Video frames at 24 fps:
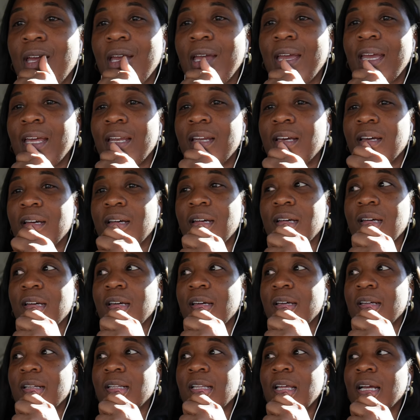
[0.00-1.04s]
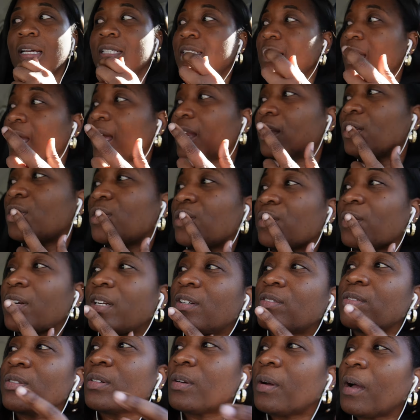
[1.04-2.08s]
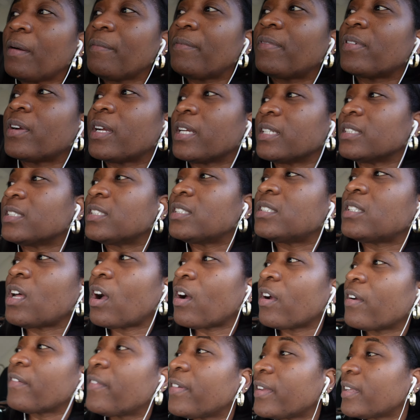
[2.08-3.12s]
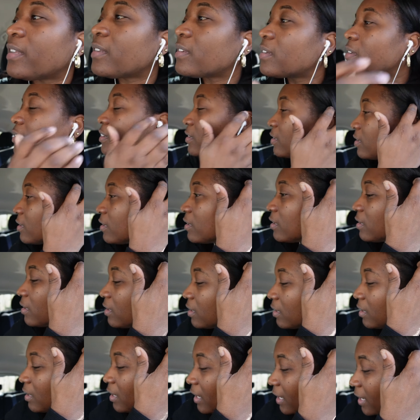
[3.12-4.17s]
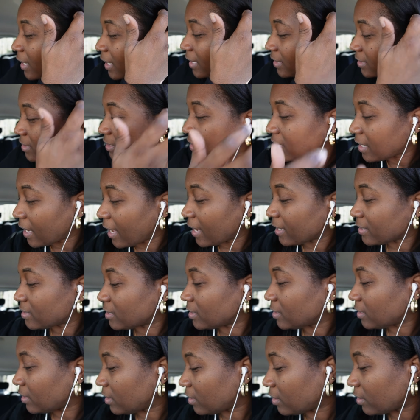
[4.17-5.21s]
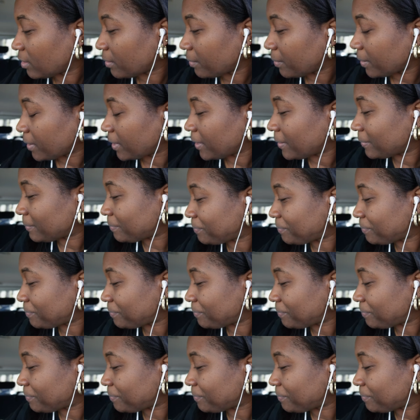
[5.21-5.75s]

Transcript: And uh, like I said, I gotta use the restroom. I'm freaking starving. I got snacks in here, but